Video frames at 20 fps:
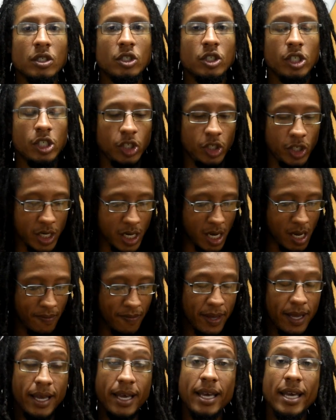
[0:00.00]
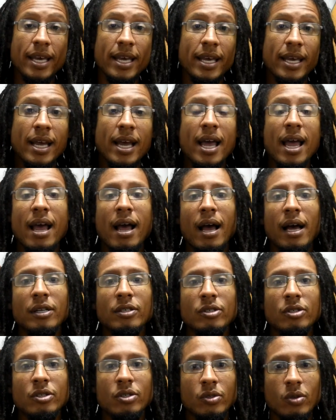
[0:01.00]
G sharp, A,
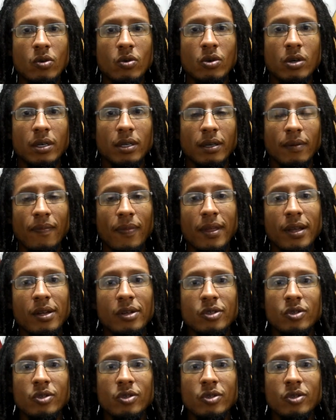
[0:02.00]
and so on.